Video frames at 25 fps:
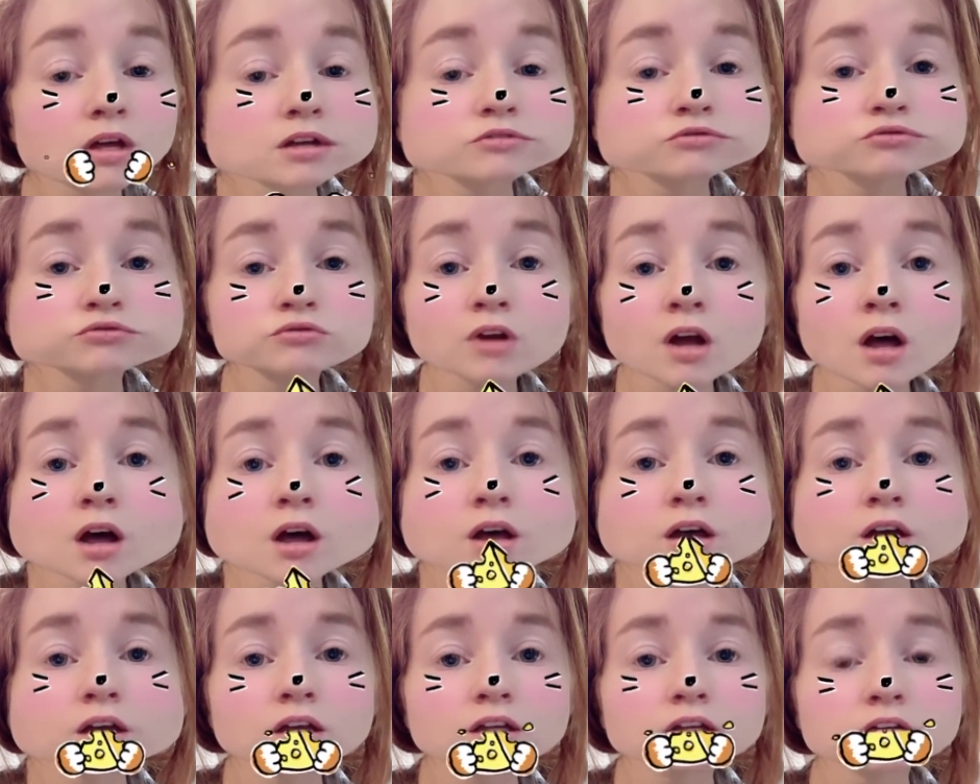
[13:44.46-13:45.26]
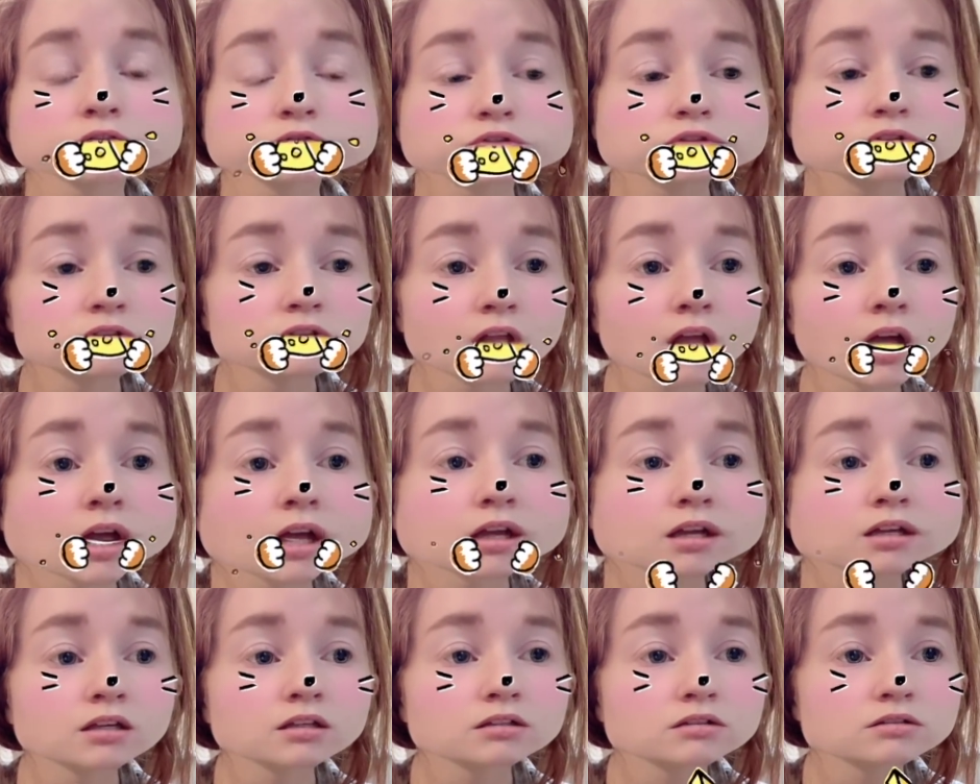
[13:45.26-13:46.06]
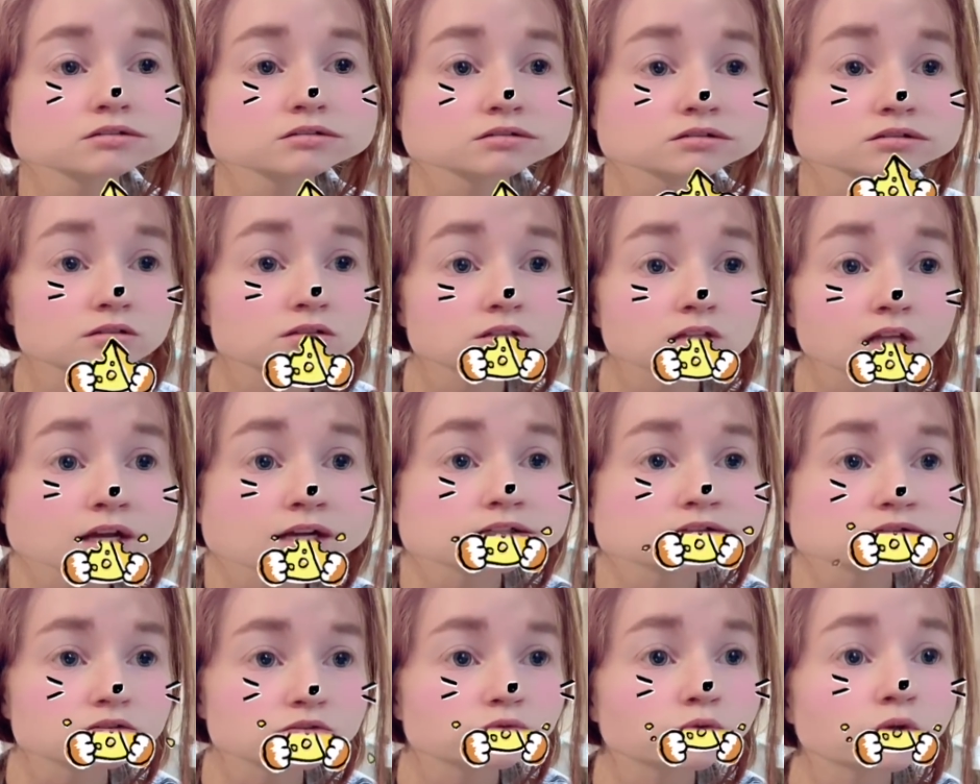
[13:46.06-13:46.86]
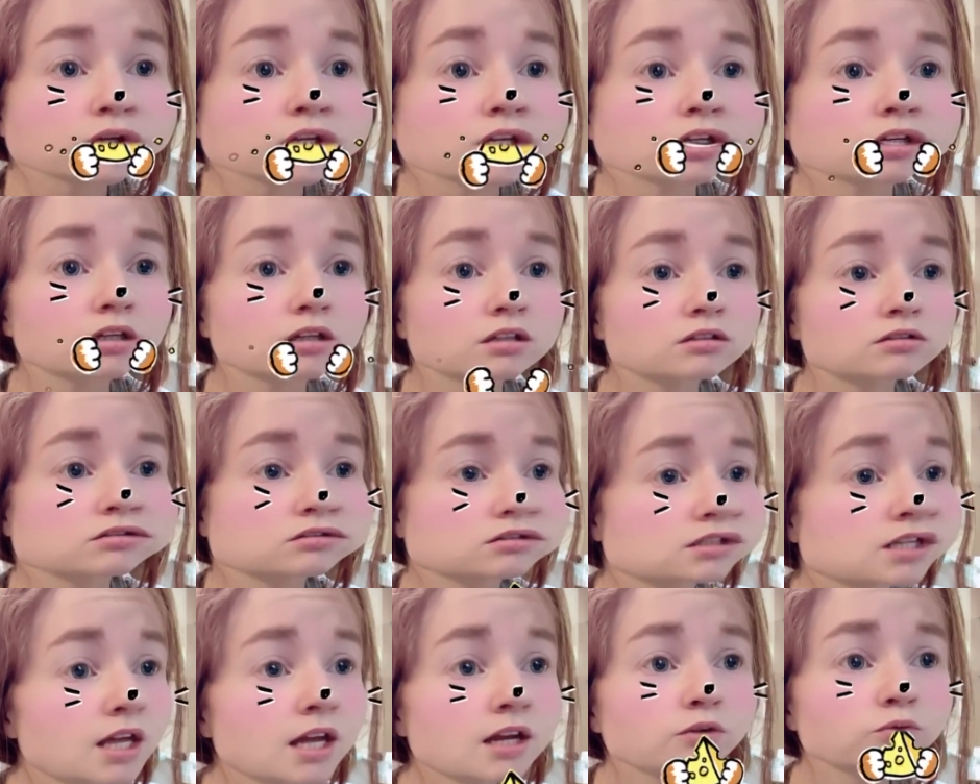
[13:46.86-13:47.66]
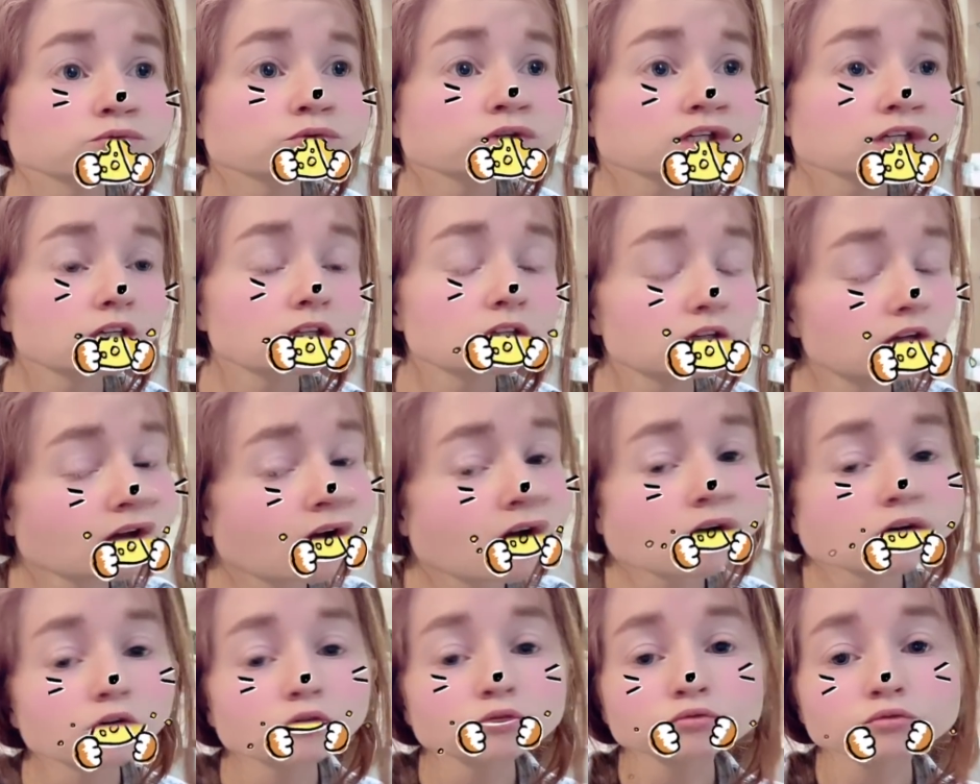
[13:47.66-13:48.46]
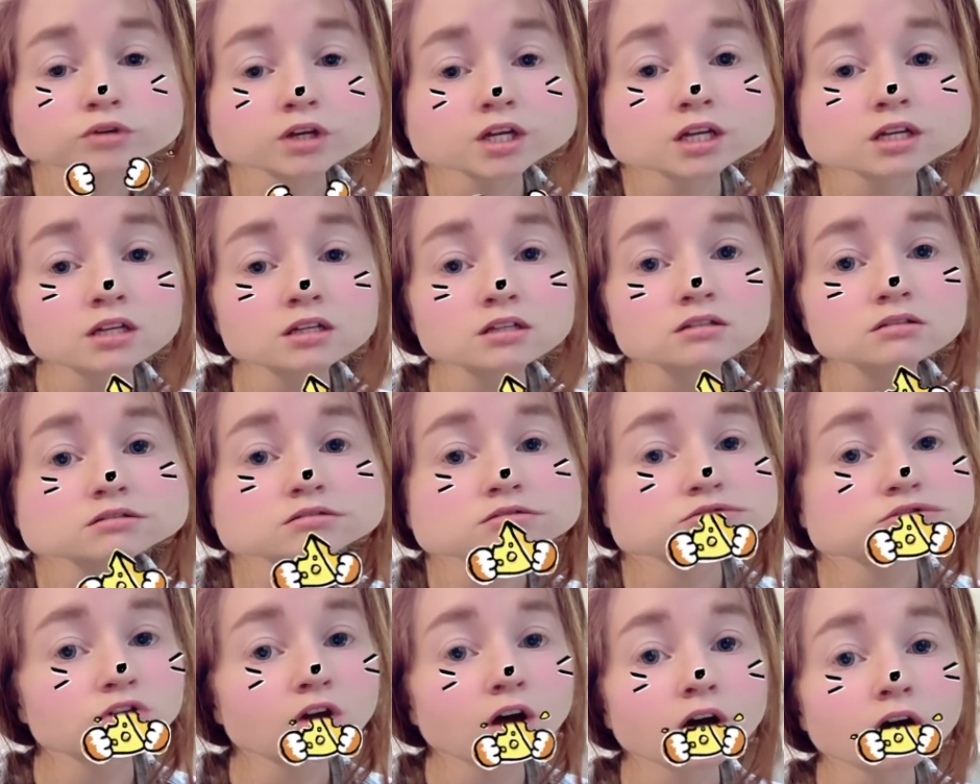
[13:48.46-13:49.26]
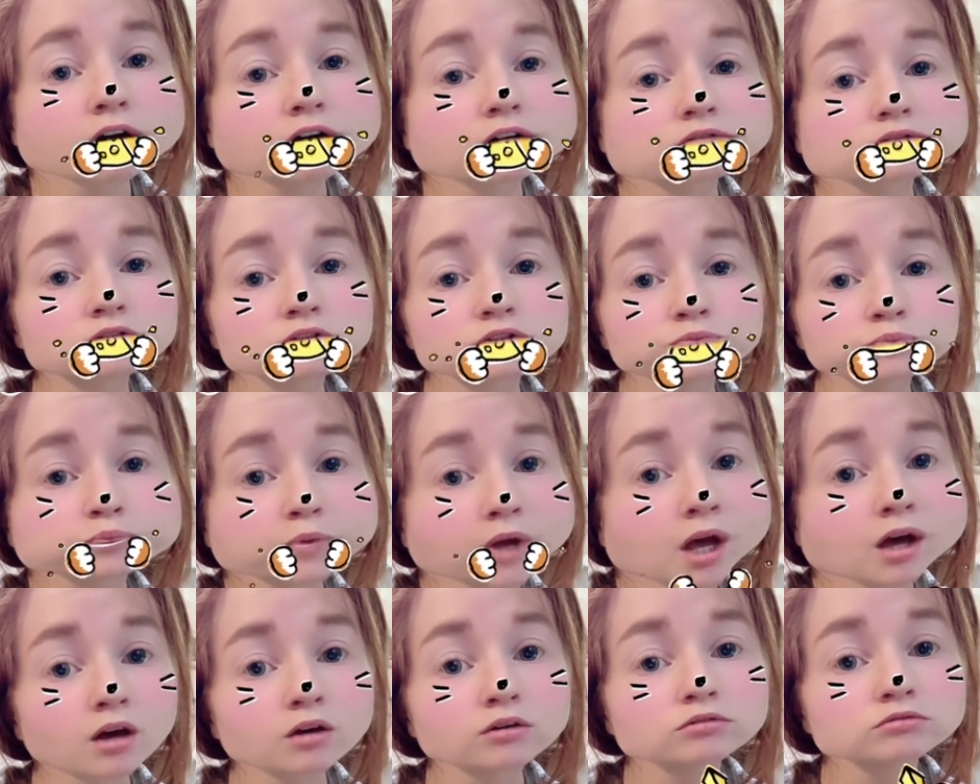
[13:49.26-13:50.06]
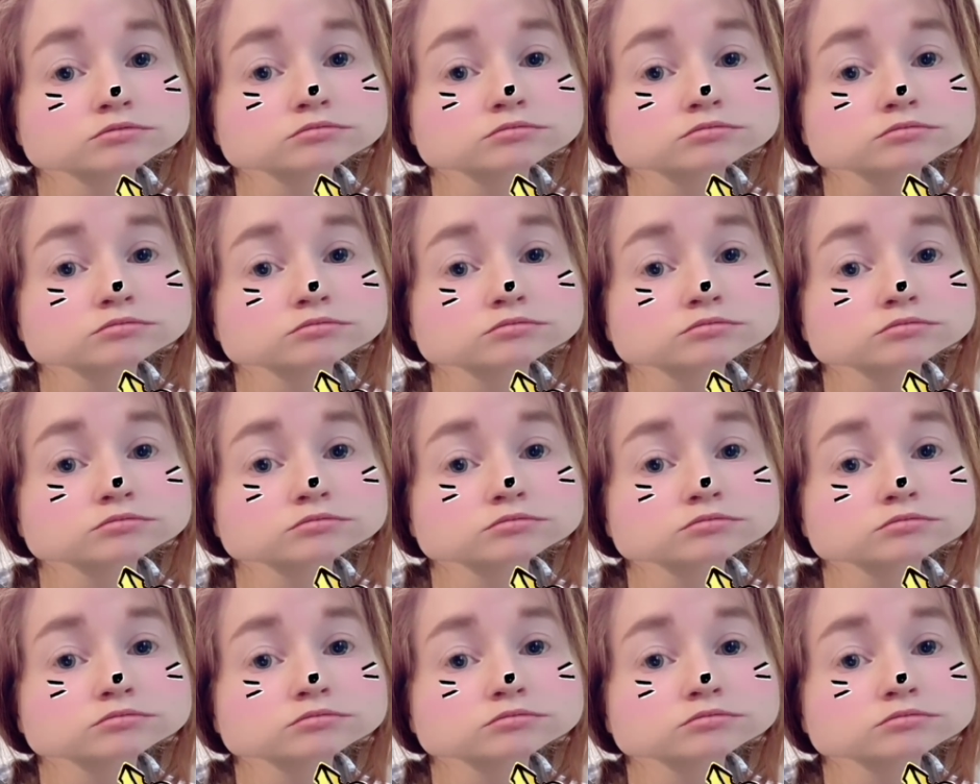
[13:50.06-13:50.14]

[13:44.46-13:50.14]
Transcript: Driver's license last week, just like we always talked about.